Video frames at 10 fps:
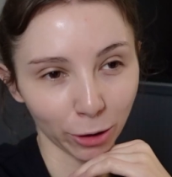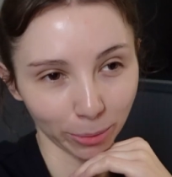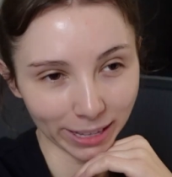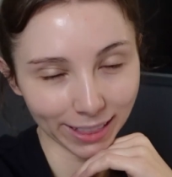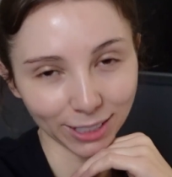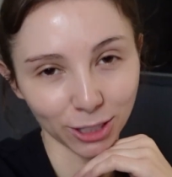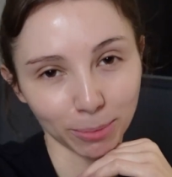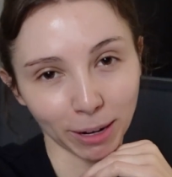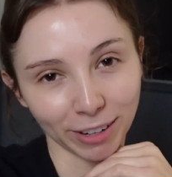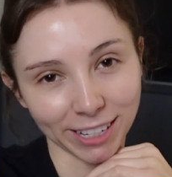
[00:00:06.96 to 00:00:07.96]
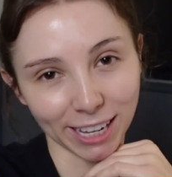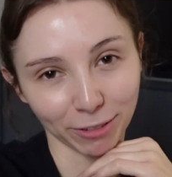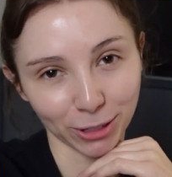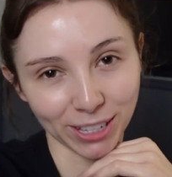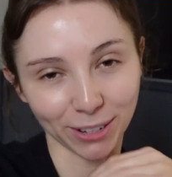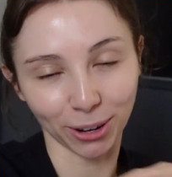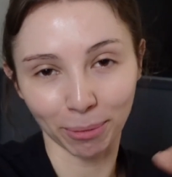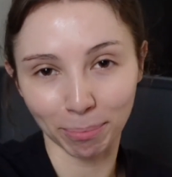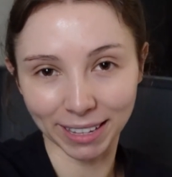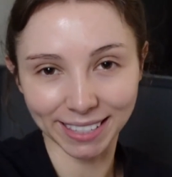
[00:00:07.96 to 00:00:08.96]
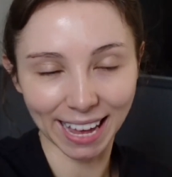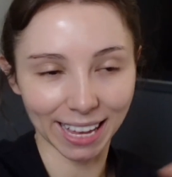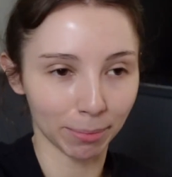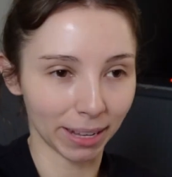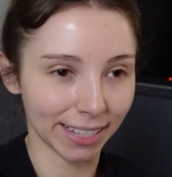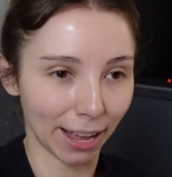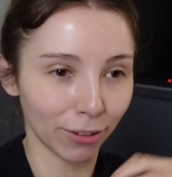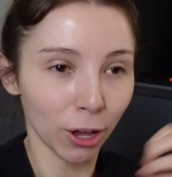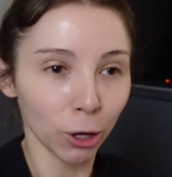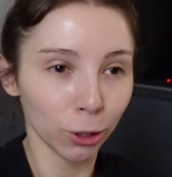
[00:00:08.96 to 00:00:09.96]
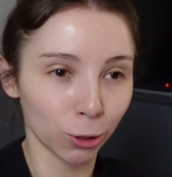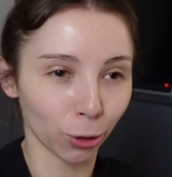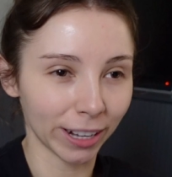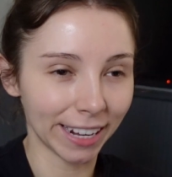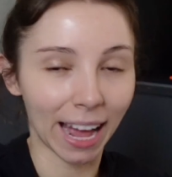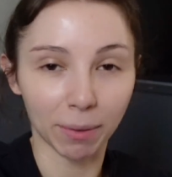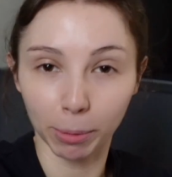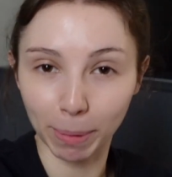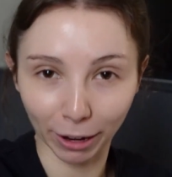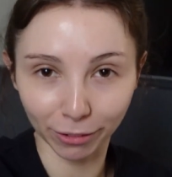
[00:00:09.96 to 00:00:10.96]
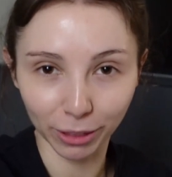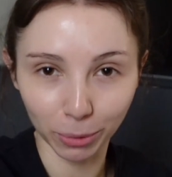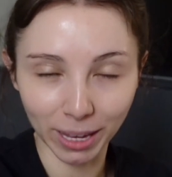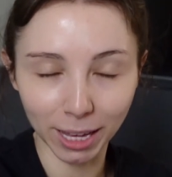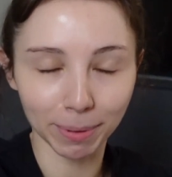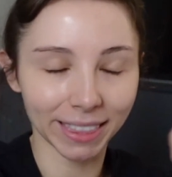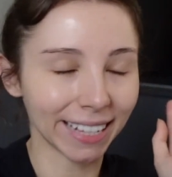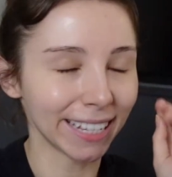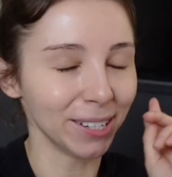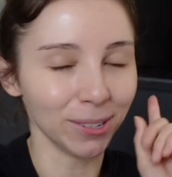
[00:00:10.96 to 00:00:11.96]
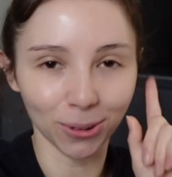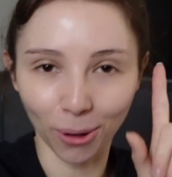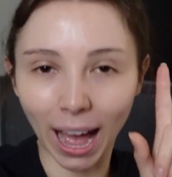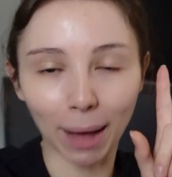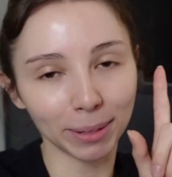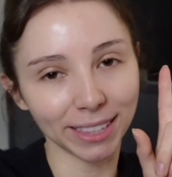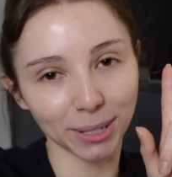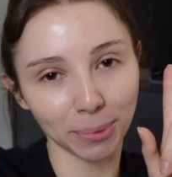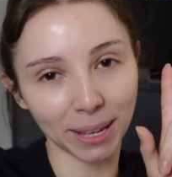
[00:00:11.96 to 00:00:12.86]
normally like to do my reset routine on a Monday, get myself sorted and prepare for the week, but that did not happen this